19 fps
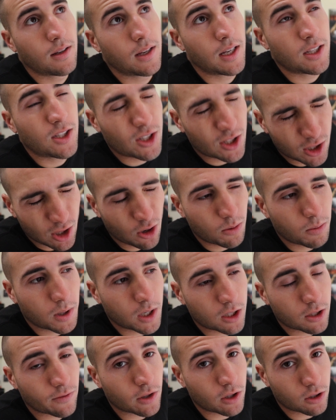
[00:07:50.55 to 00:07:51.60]
and so
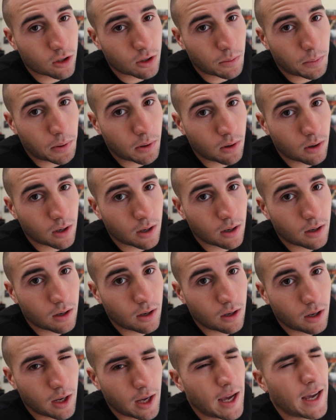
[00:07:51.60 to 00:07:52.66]
much for your support
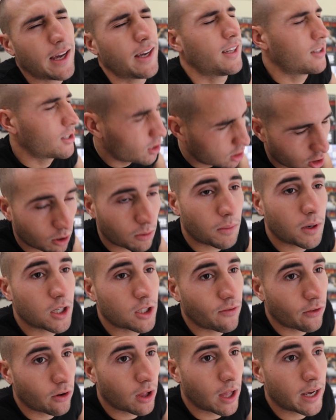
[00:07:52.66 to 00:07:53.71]
and so
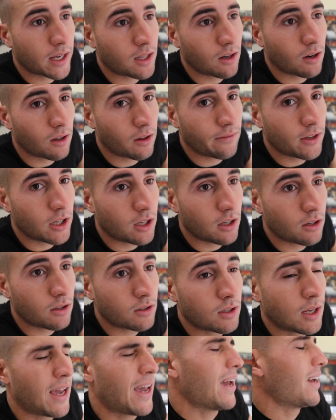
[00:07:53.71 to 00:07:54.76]
much for liking all the videos